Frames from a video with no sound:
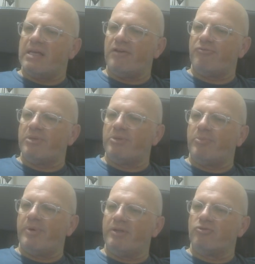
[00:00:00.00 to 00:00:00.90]
have been
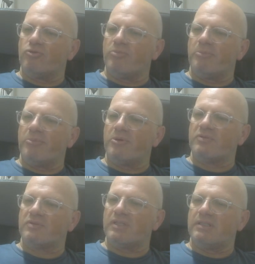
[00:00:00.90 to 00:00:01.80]
paid to
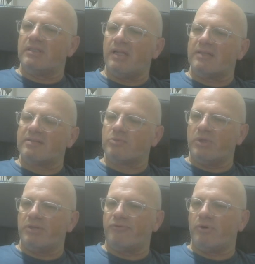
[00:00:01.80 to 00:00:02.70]
members in the last
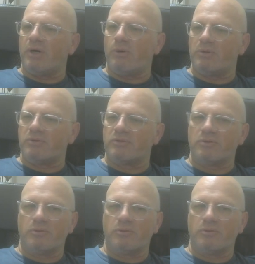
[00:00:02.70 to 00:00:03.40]
24 hours.